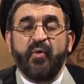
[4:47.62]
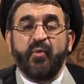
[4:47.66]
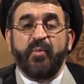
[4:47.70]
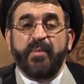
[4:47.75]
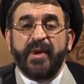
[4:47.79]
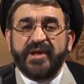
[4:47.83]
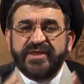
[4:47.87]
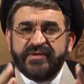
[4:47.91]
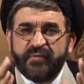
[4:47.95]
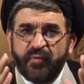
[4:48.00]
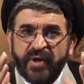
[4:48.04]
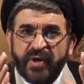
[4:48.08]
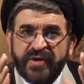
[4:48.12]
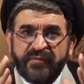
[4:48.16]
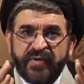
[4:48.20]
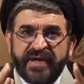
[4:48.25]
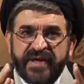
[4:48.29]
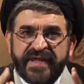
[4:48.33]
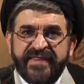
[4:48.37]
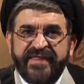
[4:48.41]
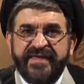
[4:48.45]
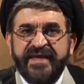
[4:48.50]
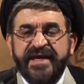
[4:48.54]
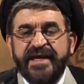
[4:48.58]
But when
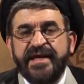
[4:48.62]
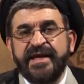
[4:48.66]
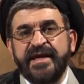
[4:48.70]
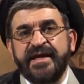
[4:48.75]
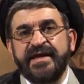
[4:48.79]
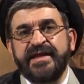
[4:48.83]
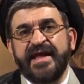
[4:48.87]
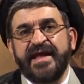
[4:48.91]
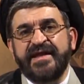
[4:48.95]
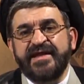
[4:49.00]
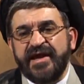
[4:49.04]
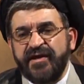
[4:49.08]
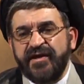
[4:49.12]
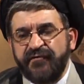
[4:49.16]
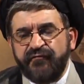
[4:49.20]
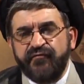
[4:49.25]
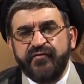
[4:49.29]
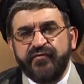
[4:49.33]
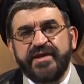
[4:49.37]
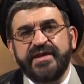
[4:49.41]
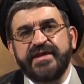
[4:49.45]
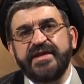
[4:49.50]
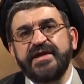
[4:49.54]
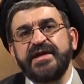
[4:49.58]
we think that
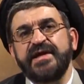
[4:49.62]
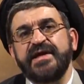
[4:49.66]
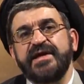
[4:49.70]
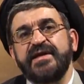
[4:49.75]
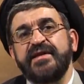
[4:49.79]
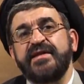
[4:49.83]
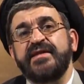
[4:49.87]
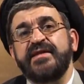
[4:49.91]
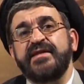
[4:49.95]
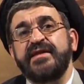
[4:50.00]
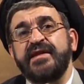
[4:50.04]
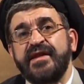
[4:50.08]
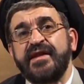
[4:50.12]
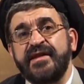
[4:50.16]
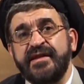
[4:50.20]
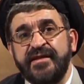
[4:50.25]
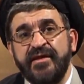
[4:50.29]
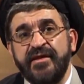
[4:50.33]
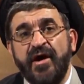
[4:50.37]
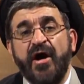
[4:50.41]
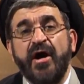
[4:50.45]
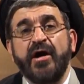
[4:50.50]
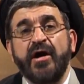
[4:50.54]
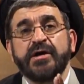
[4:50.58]
everything is
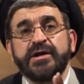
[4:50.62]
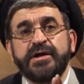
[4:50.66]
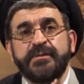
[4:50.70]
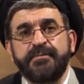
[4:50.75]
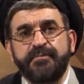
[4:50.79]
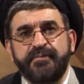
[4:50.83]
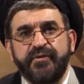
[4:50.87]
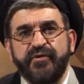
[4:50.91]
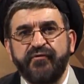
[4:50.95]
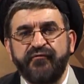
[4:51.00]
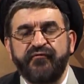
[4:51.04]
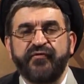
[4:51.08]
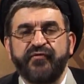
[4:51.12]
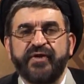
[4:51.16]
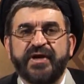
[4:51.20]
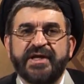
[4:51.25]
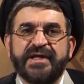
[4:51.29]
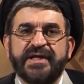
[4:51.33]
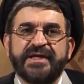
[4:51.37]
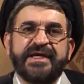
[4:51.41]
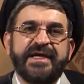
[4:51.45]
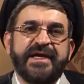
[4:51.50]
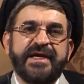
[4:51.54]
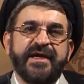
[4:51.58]
designed
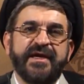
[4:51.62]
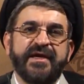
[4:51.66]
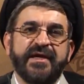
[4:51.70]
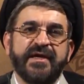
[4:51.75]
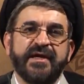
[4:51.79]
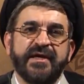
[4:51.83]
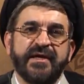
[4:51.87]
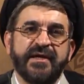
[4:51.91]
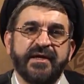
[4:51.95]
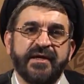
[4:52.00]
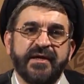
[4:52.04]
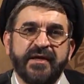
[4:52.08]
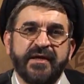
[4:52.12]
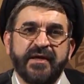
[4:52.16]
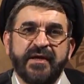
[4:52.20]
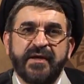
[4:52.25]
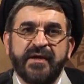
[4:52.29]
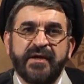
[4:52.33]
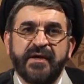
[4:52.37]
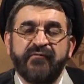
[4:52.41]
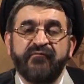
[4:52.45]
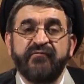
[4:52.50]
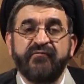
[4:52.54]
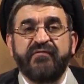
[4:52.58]
perfectly,
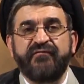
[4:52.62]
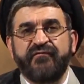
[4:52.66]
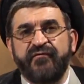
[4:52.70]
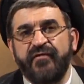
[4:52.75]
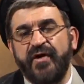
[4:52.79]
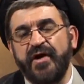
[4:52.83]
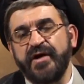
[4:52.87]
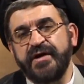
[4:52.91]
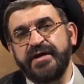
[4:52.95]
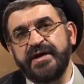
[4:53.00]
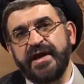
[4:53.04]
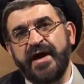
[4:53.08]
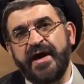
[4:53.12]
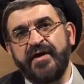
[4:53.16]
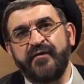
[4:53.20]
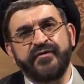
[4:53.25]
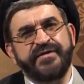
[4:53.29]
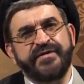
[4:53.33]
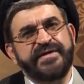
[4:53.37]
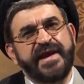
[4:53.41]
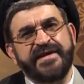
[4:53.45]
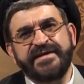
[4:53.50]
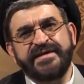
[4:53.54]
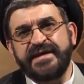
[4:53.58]
we find
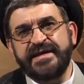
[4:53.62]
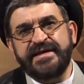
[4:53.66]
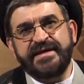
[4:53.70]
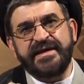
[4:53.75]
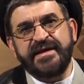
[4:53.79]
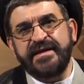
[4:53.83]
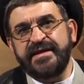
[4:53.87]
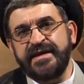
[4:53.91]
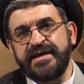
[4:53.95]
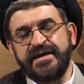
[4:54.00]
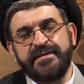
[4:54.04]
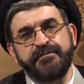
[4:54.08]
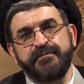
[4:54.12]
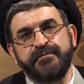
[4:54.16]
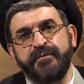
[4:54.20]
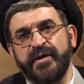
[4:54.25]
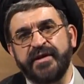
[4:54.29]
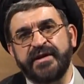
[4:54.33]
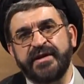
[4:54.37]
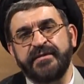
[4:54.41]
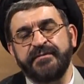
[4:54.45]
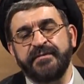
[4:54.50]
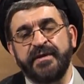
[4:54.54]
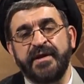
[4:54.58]
out that it is
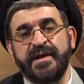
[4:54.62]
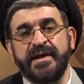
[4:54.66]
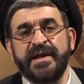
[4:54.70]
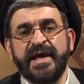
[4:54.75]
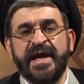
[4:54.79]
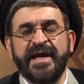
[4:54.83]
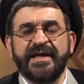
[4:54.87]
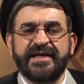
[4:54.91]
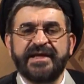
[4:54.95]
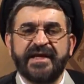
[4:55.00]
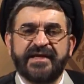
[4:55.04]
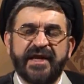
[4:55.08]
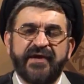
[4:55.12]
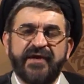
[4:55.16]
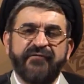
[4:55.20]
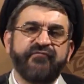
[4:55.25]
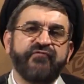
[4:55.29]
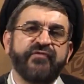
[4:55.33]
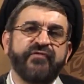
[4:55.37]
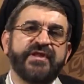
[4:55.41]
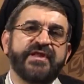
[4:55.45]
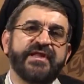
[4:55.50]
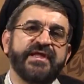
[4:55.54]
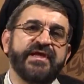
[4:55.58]
impossible, that
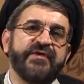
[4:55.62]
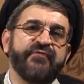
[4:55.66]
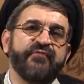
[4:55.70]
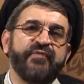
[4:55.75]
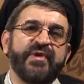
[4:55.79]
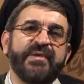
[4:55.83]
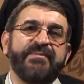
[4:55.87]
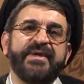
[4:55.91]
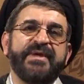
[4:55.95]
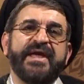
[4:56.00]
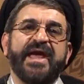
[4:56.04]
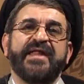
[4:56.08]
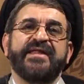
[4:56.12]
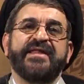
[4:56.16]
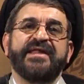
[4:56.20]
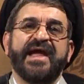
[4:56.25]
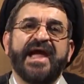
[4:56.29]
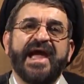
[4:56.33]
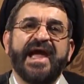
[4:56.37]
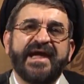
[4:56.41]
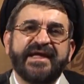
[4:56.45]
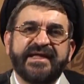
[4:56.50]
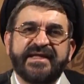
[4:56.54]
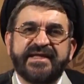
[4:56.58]
everything will be as
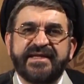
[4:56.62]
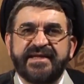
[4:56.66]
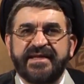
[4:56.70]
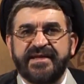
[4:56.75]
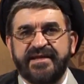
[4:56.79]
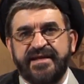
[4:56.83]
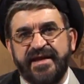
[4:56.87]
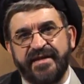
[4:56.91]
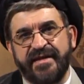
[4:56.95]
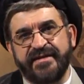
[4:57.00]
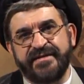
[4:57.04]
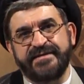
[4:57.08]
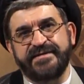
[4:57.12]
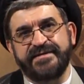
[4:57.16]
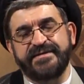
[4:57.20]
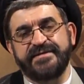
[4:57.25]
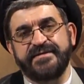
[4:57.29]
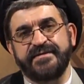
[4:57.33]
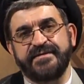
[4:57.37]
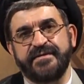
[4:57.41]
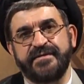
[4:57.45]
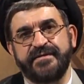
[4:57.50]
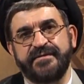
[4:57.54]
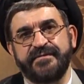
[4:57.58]
an
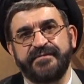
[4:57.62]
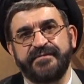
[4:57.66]
accident.